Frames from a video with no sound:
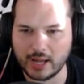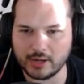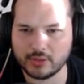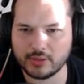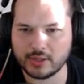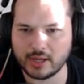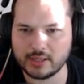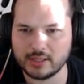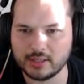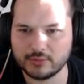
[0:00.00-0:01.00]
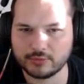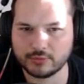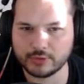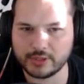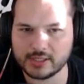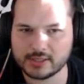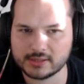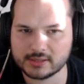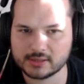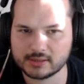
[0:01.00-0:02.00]
I don't think I need
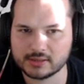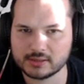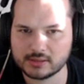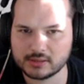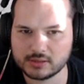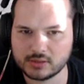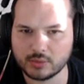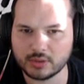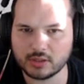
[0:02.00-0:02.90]
freeze, so we're